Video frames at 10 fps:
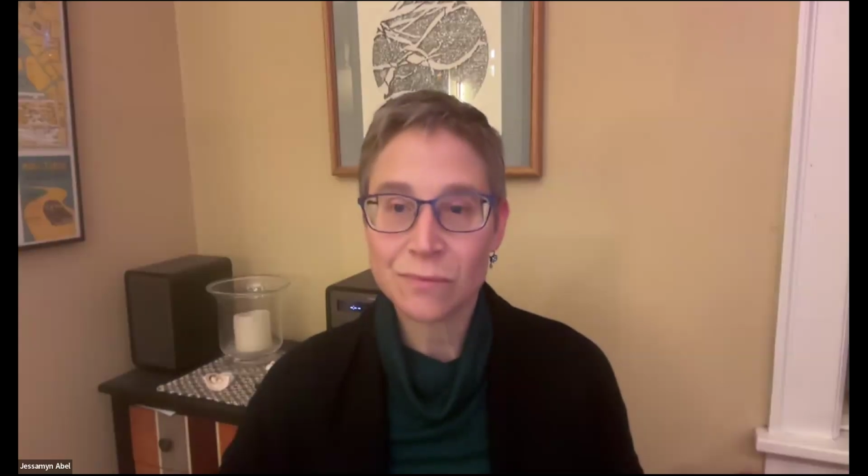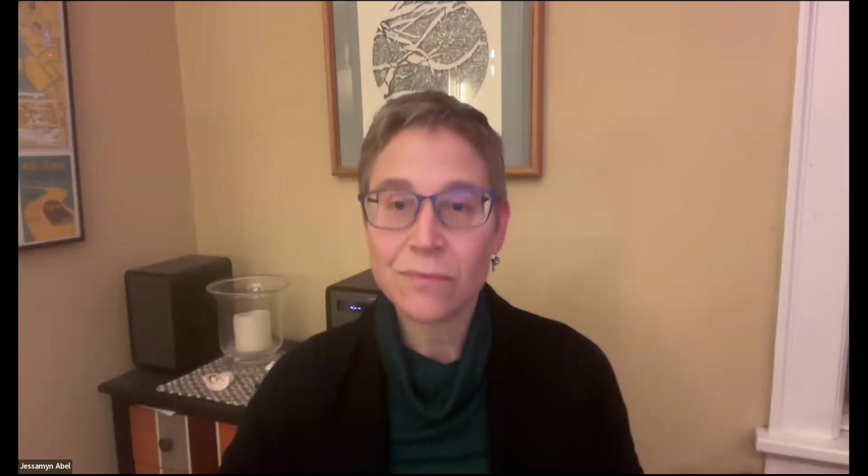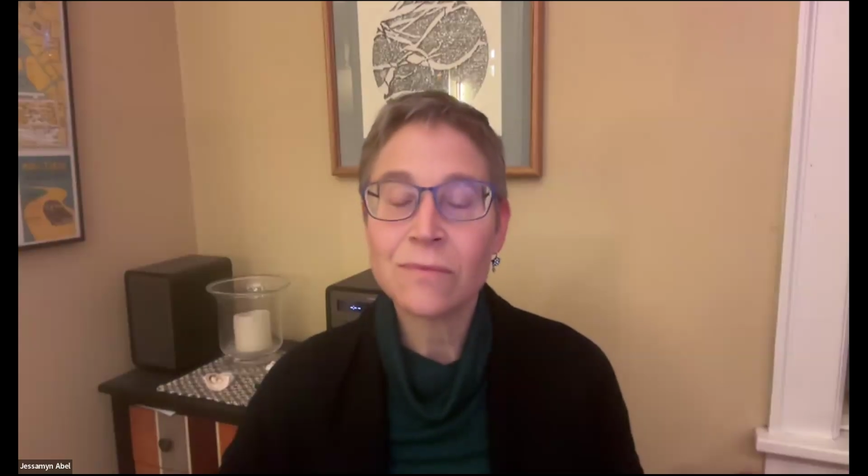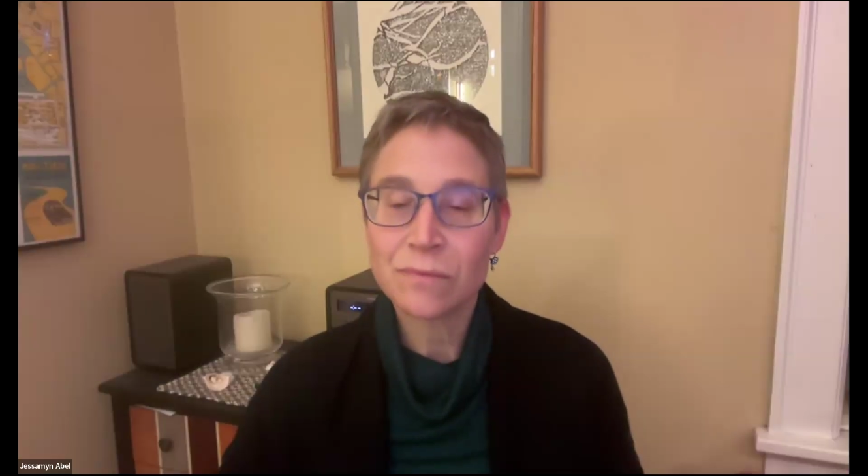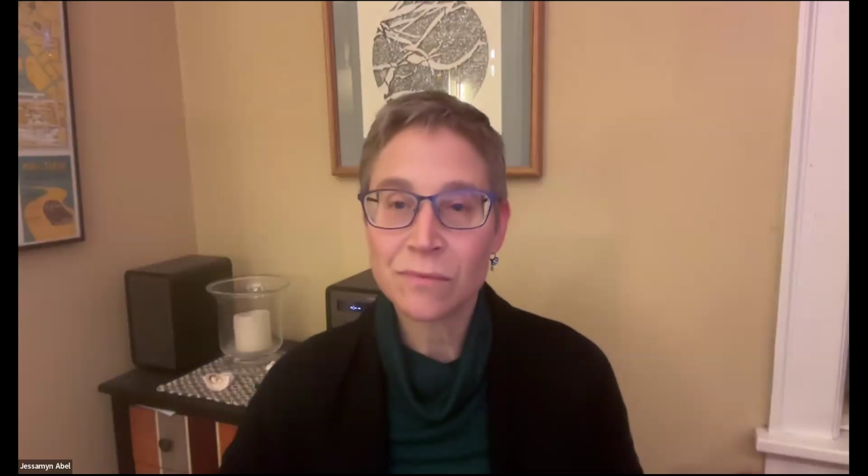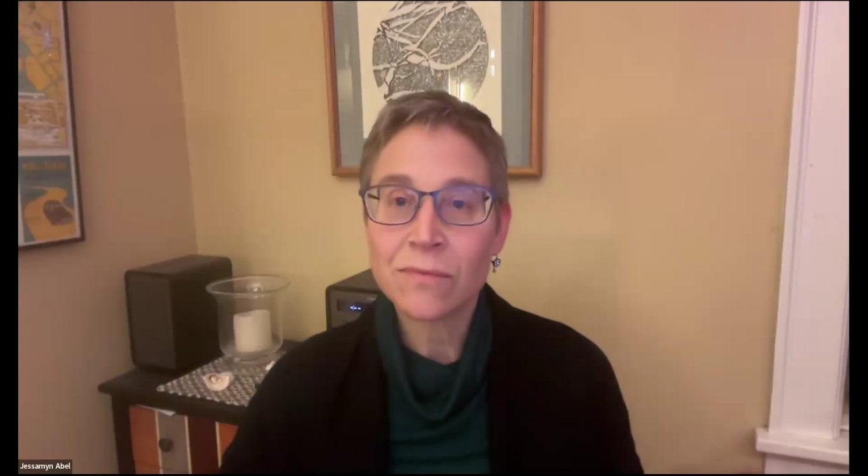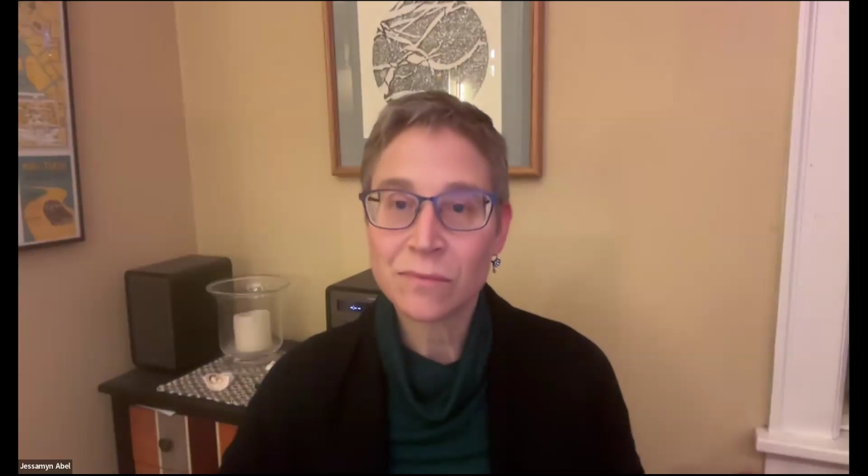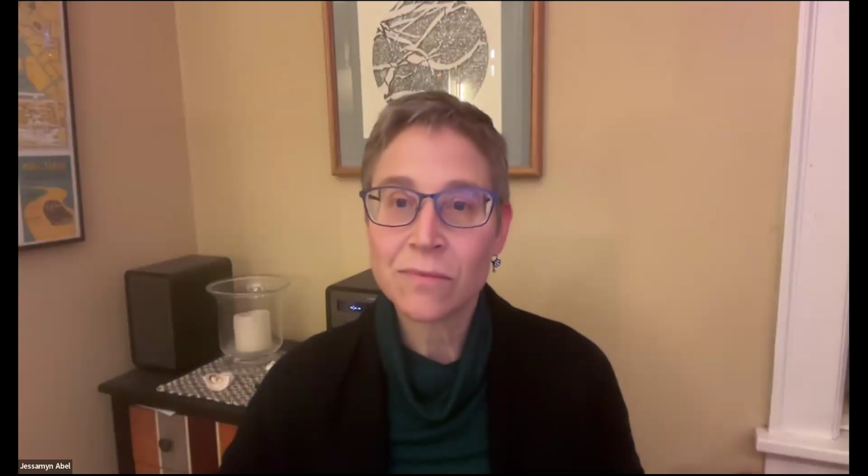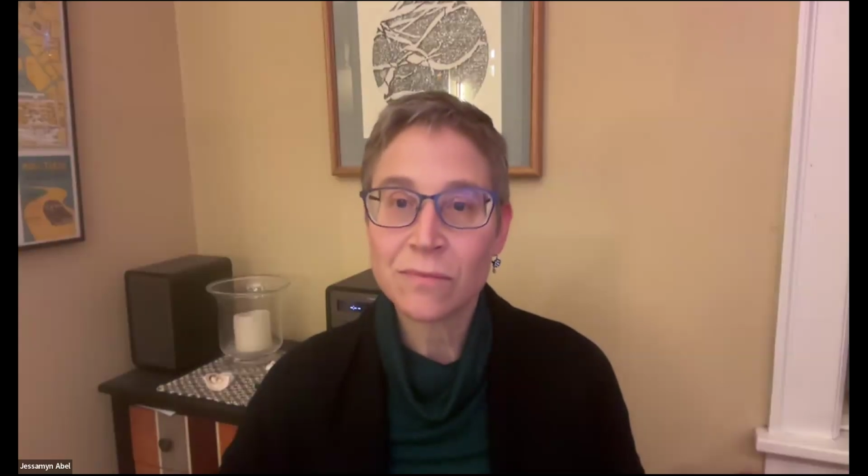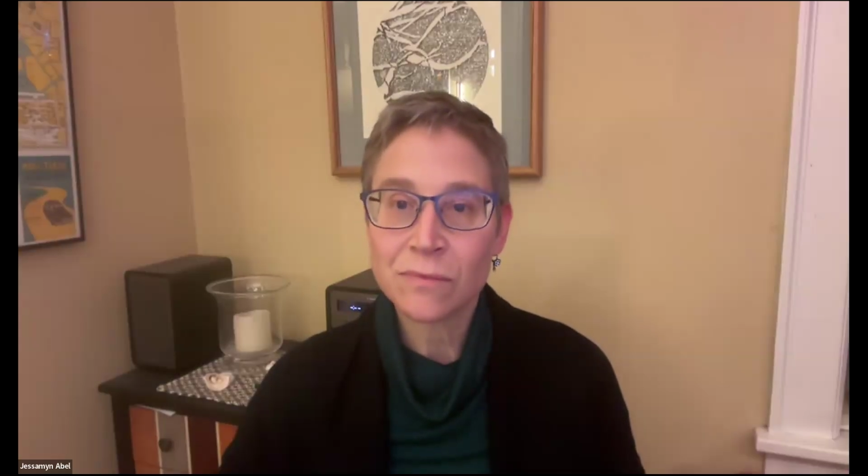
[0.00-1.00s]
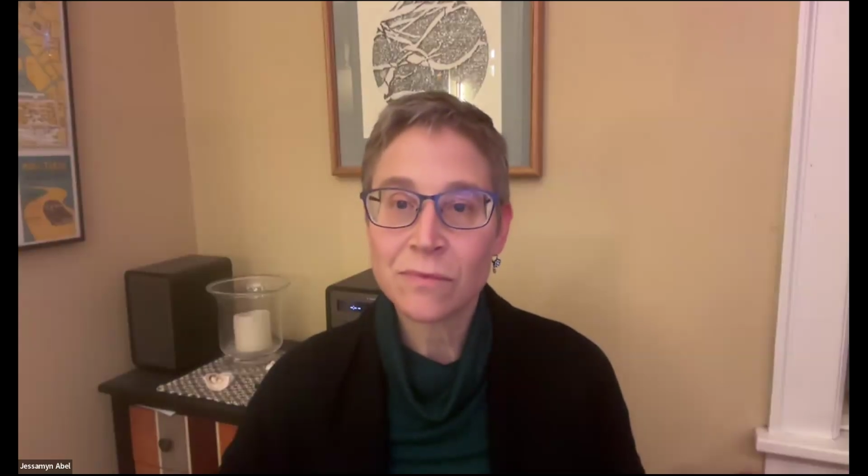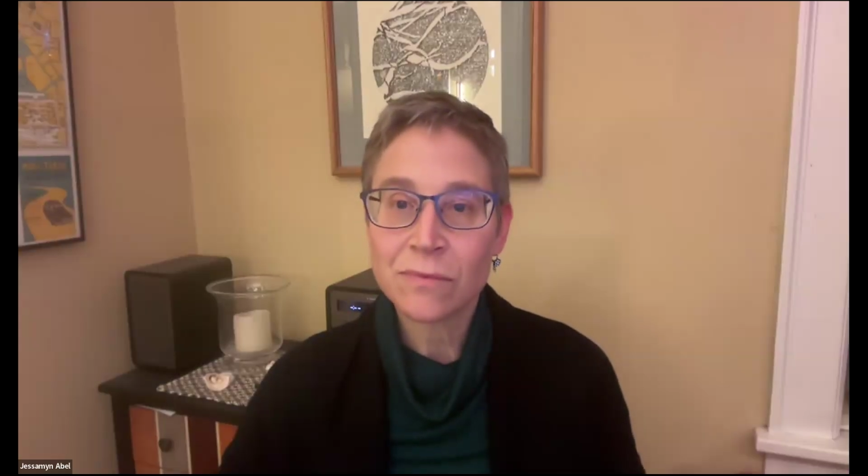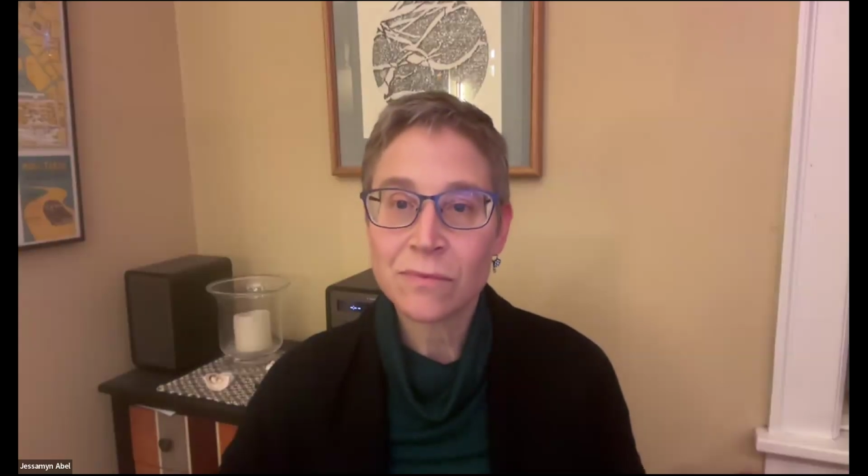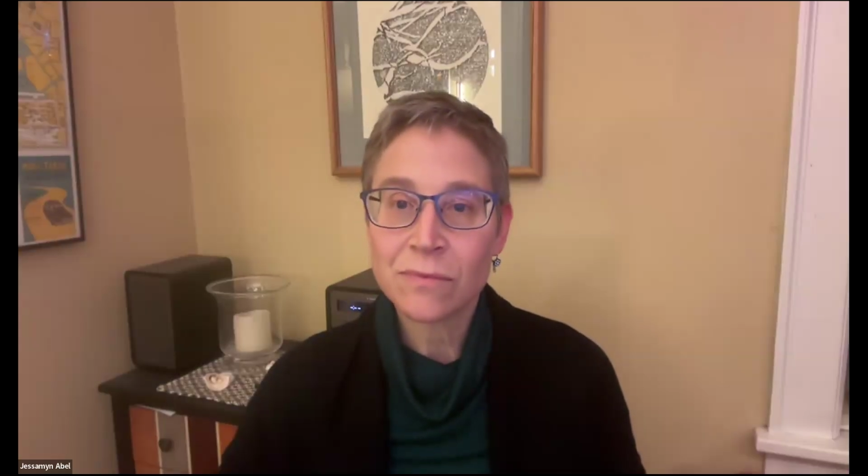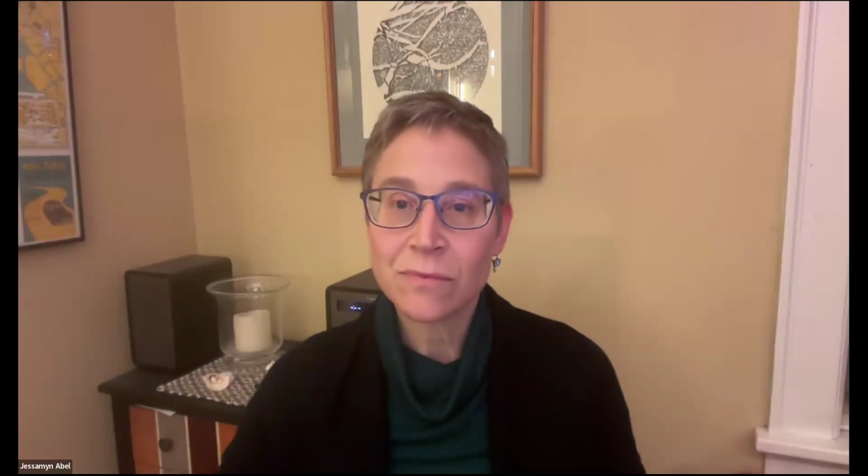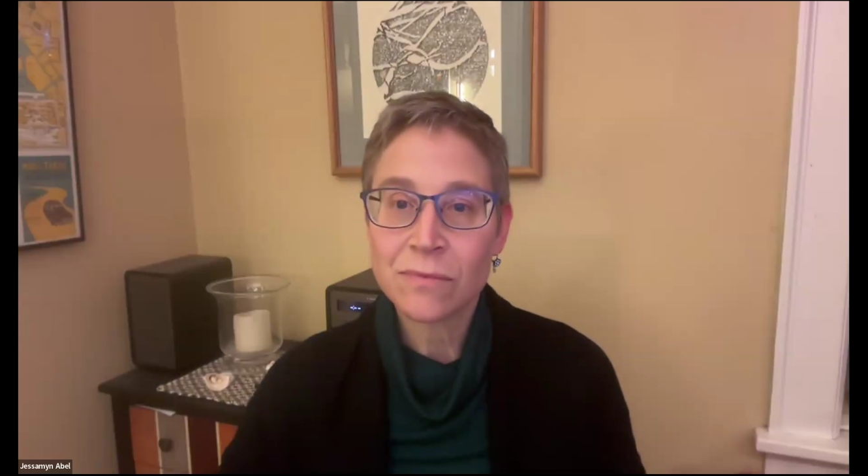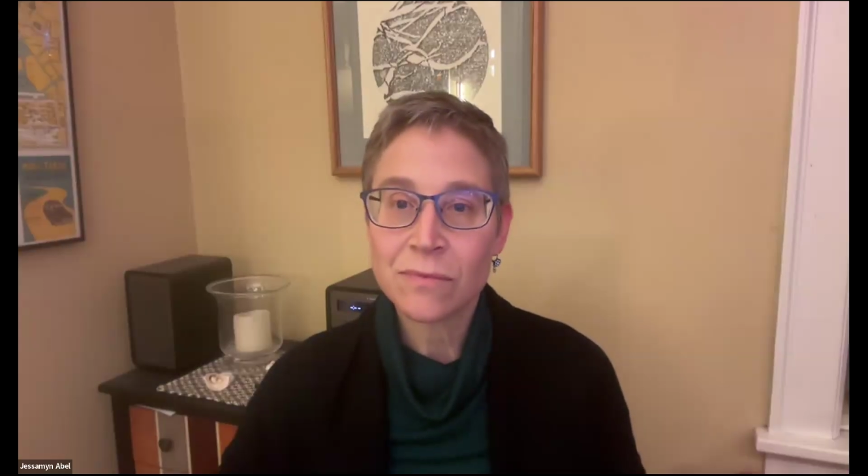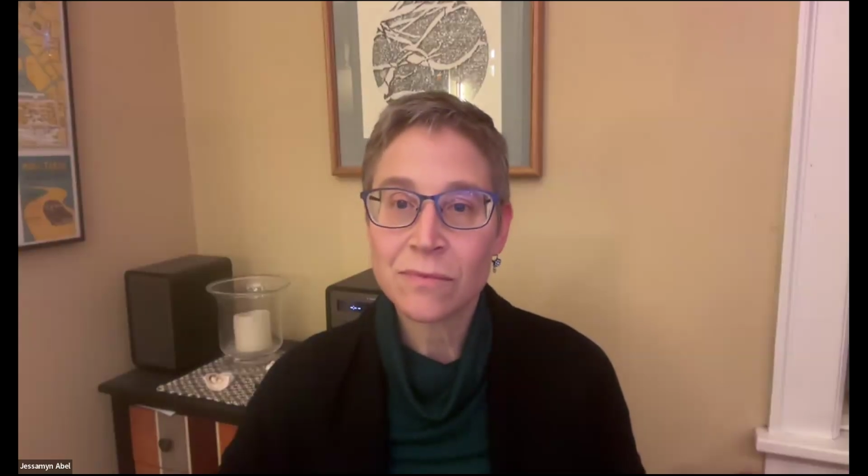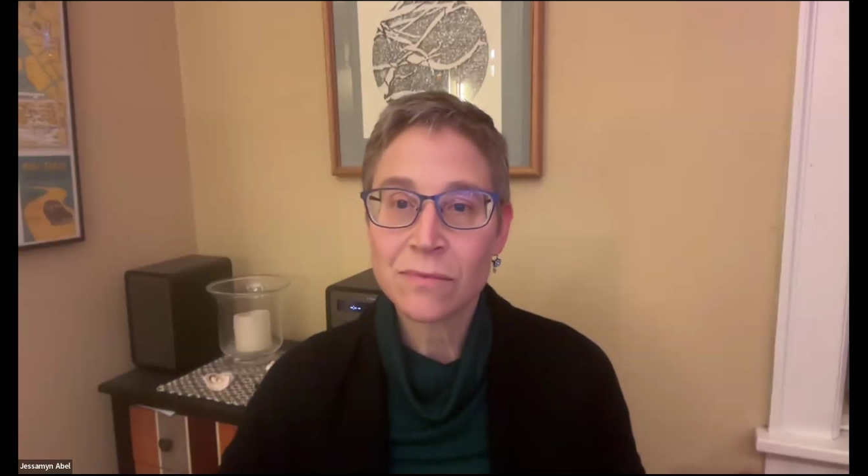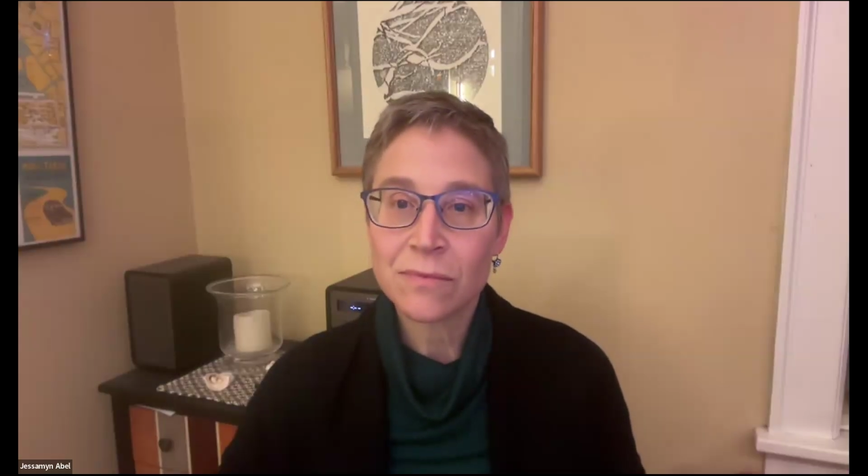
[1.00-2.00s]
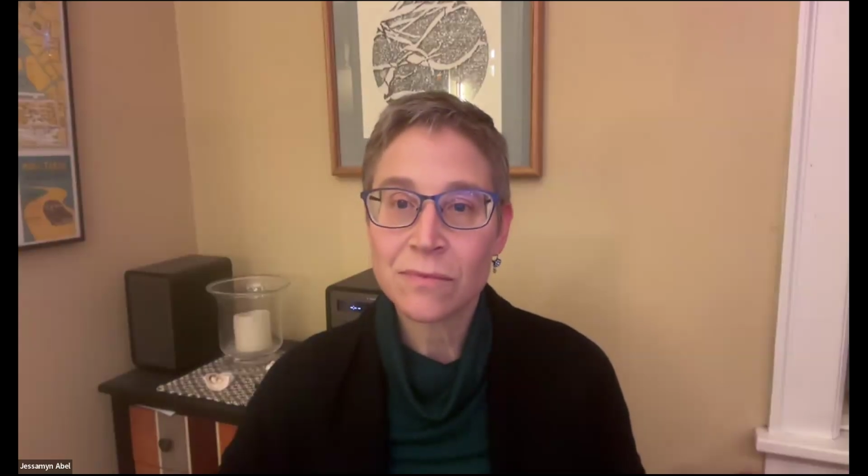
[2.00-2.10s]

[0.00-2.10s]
athletics, human